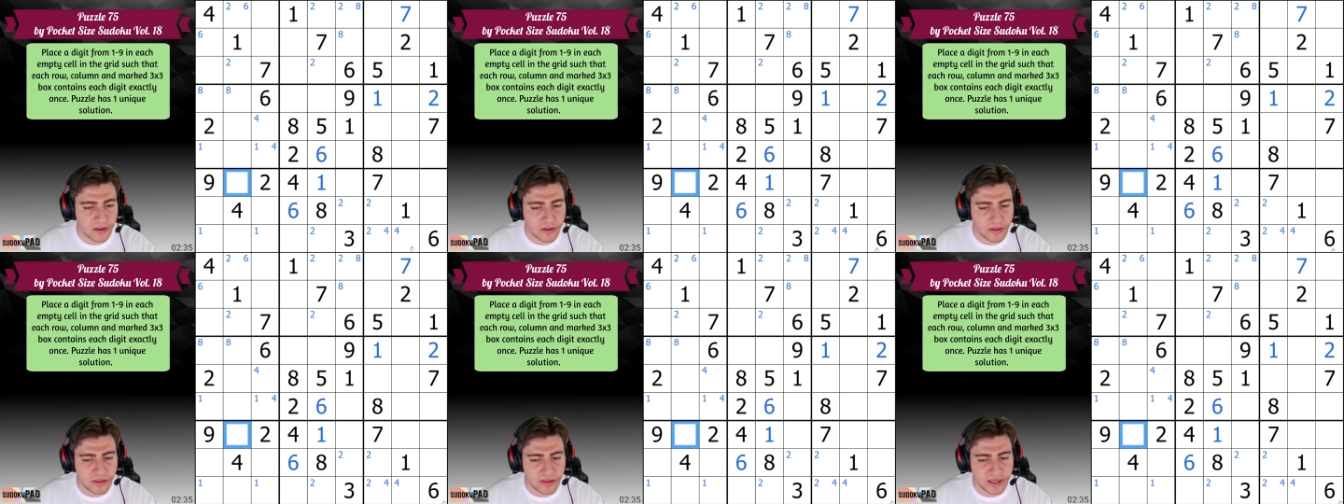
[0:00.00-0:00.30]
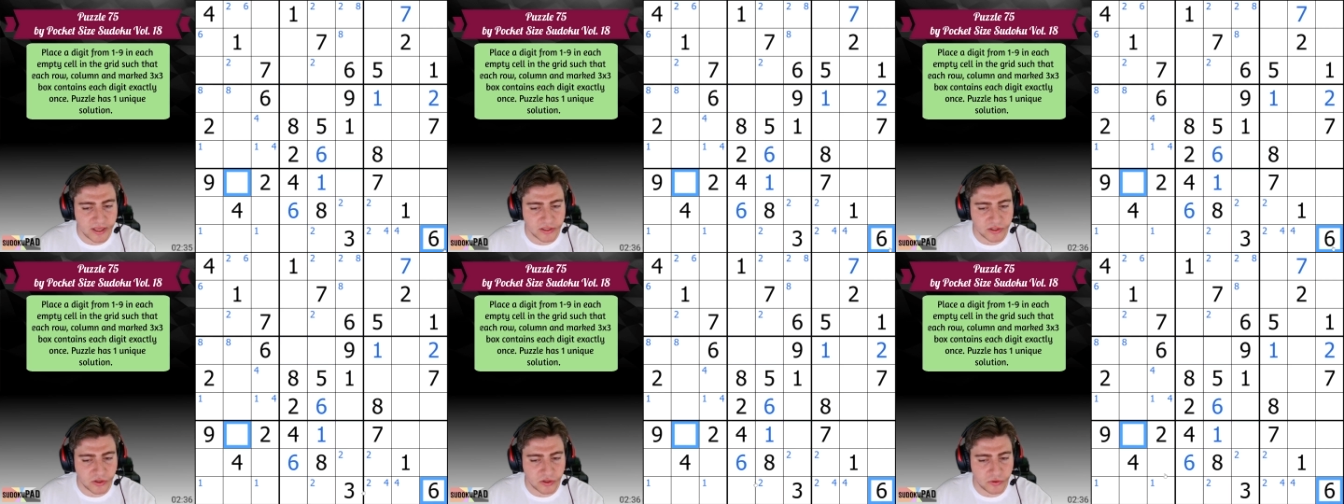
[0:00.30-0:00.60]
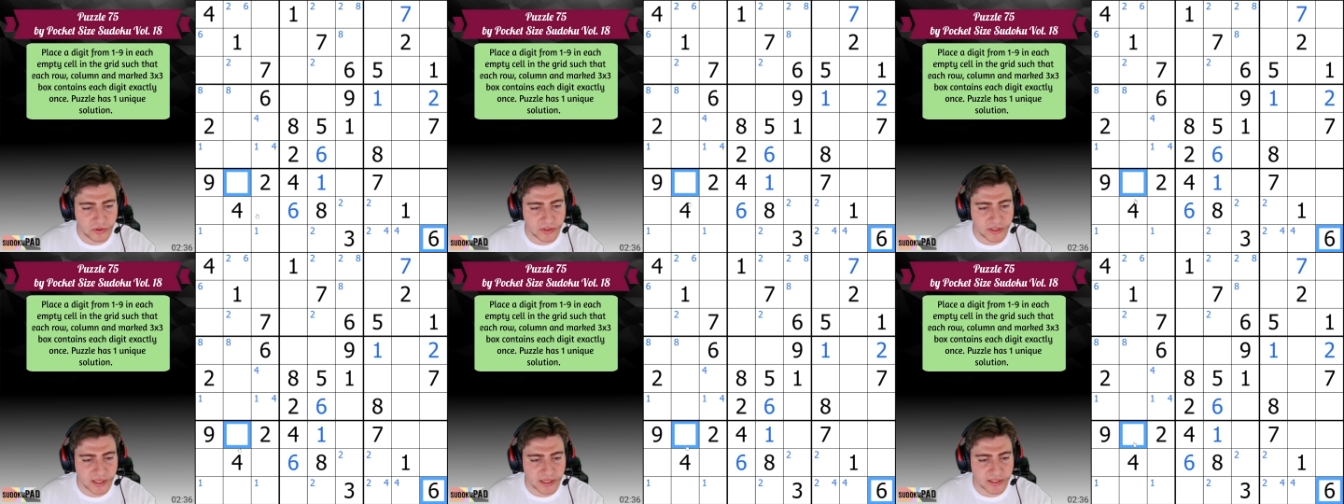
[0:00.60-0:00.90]
These two
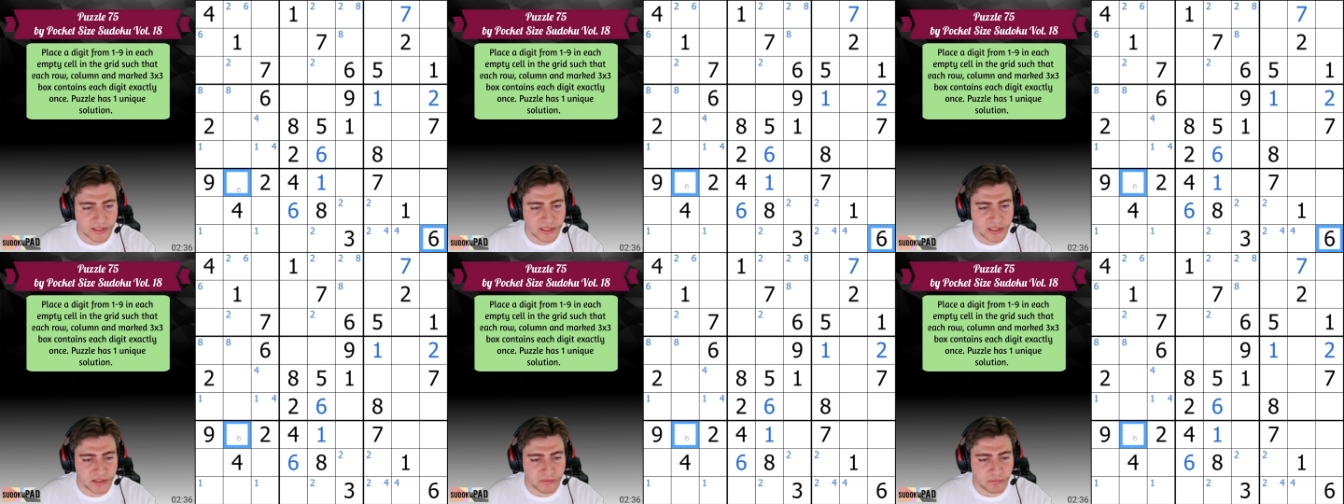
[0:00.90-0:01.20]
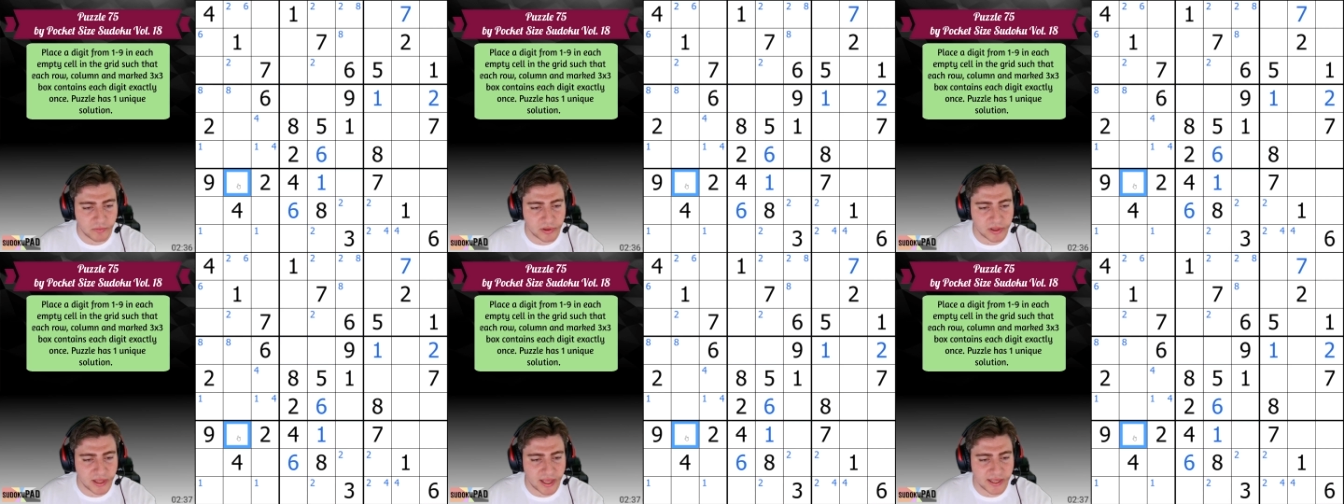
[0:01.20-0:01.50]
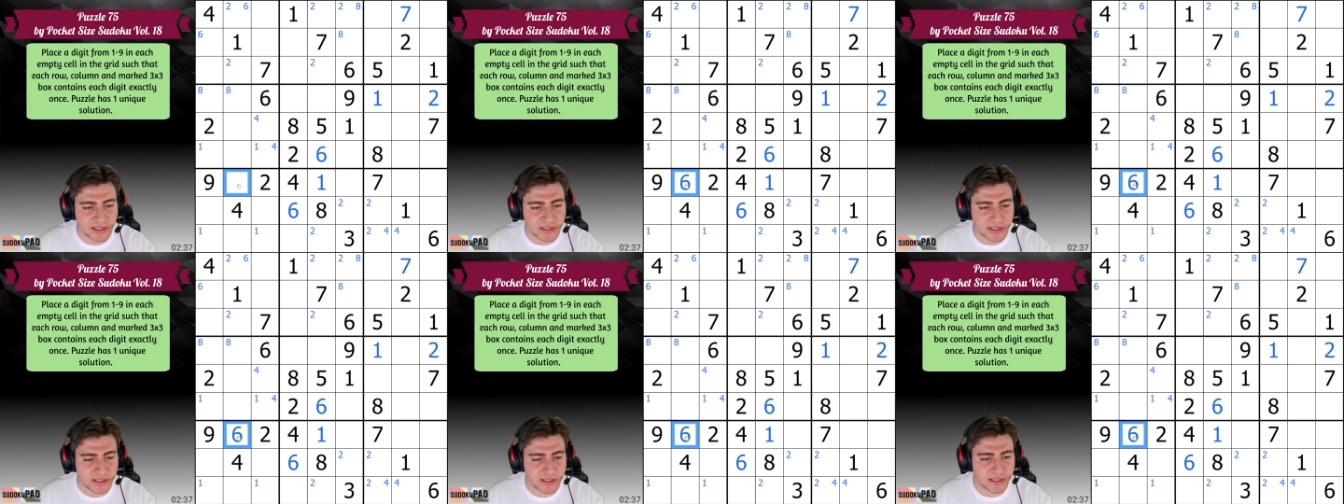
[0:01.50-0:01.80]
6s
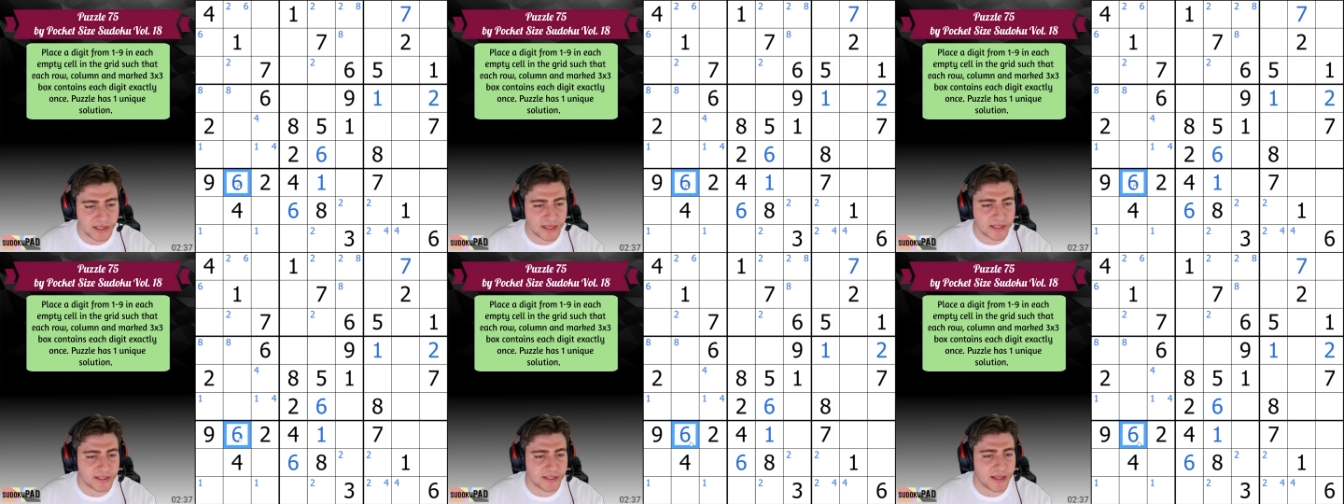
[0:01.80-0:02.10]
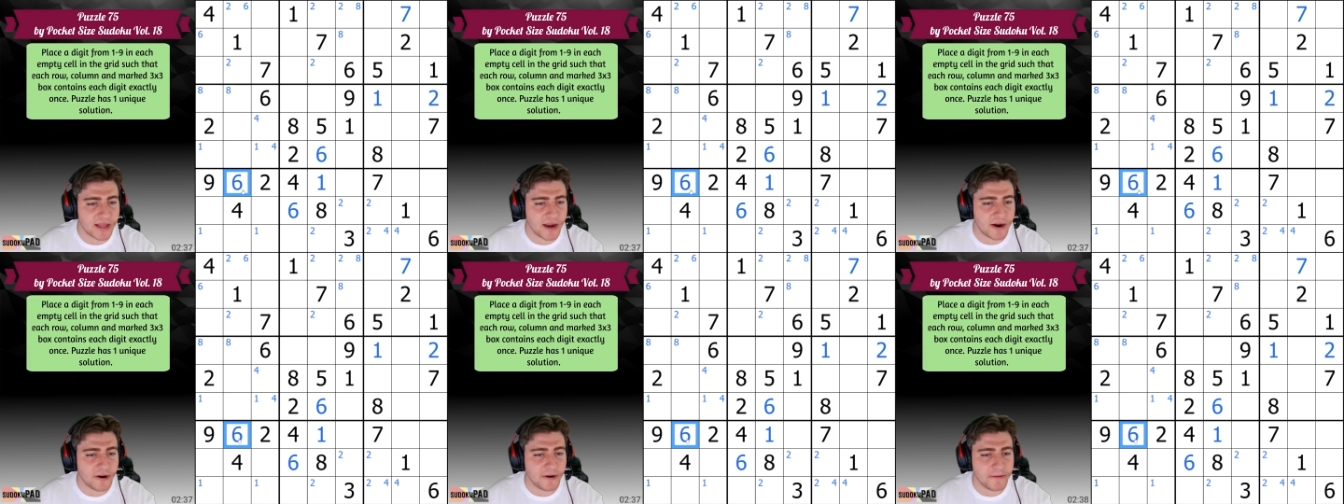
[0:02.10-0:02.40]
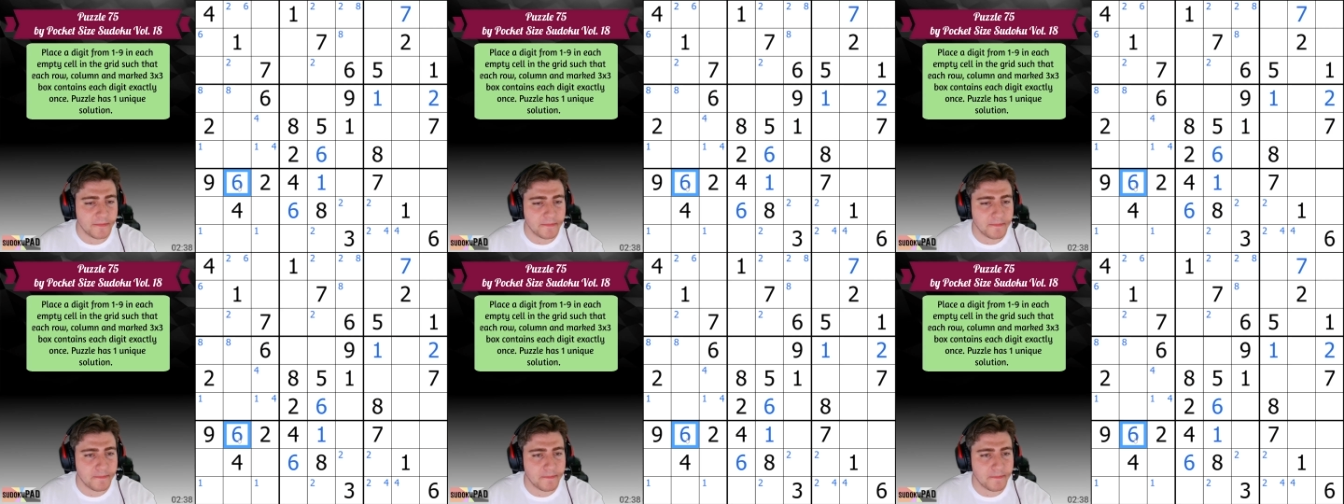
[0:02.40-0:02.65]
place a 6 there.